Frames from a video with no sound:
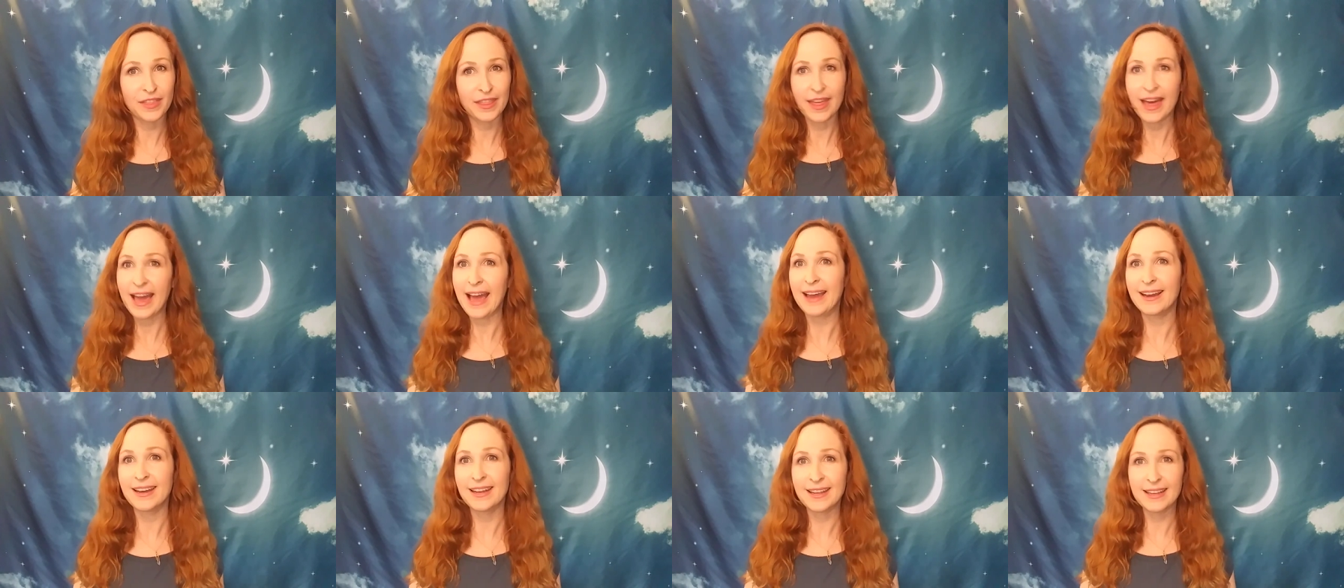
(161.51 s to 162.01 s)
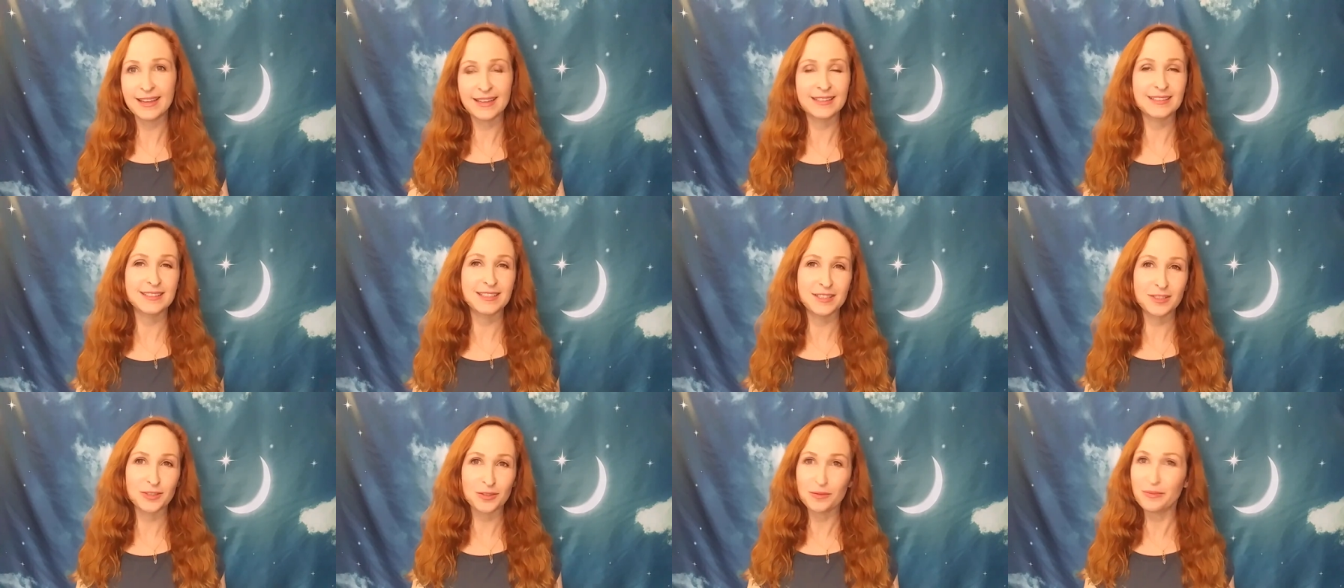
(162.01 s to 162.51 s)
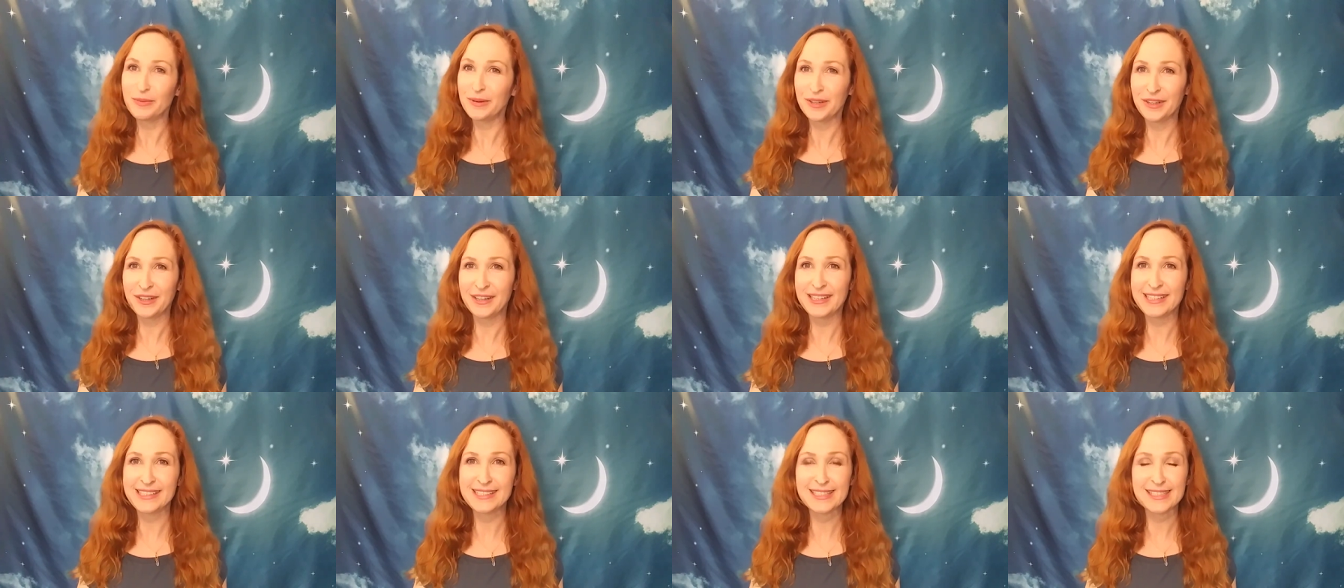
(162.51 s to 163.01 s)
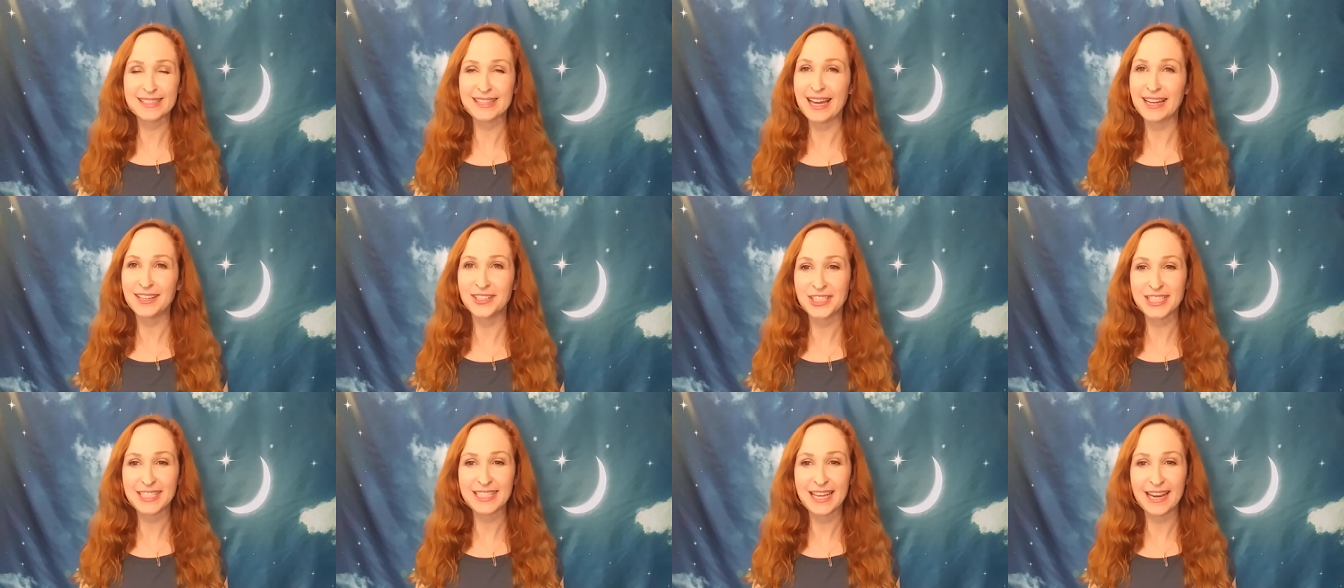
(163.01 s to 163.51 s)
That is Jupiter in
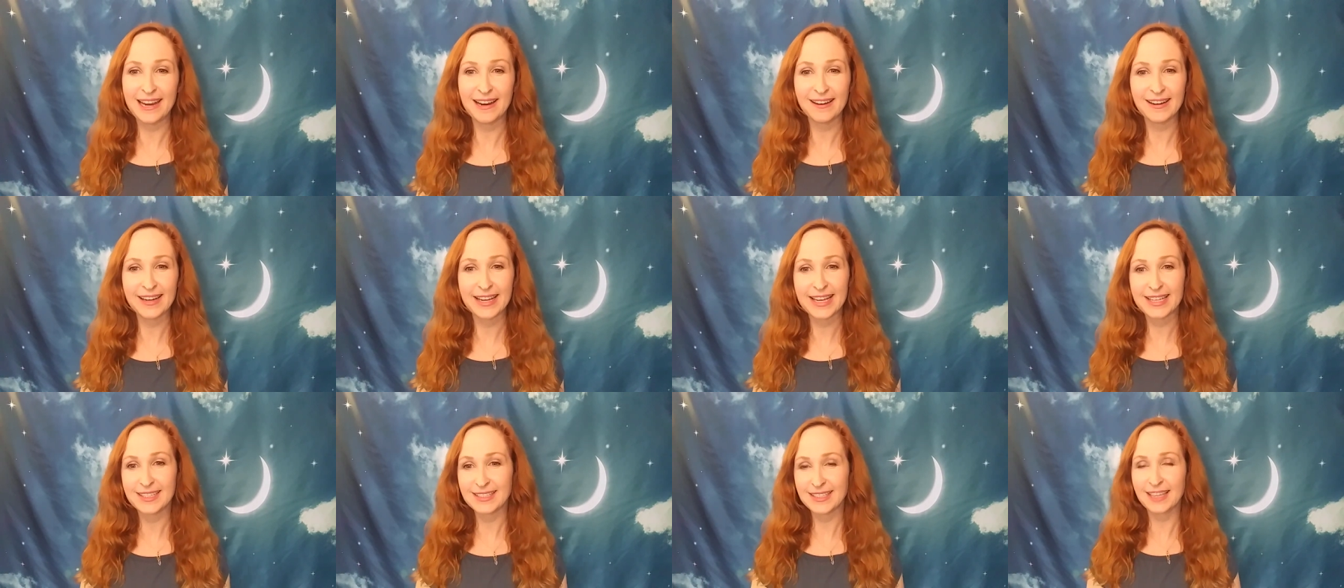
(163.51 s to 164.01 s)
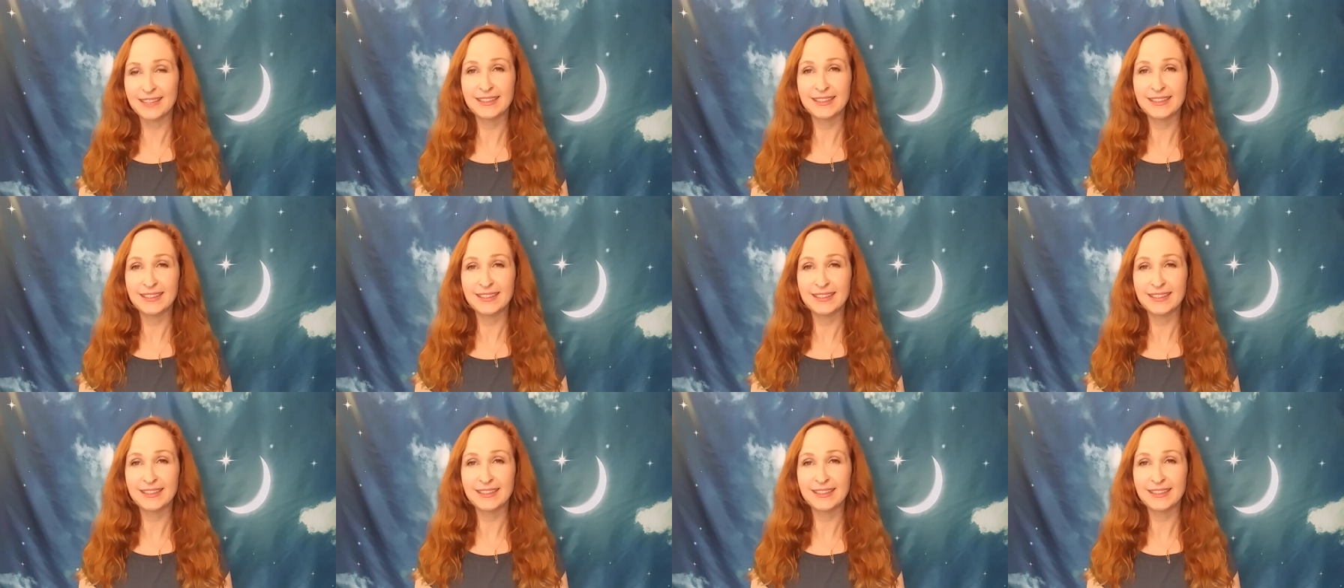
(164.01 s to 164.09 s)
Sagittarius.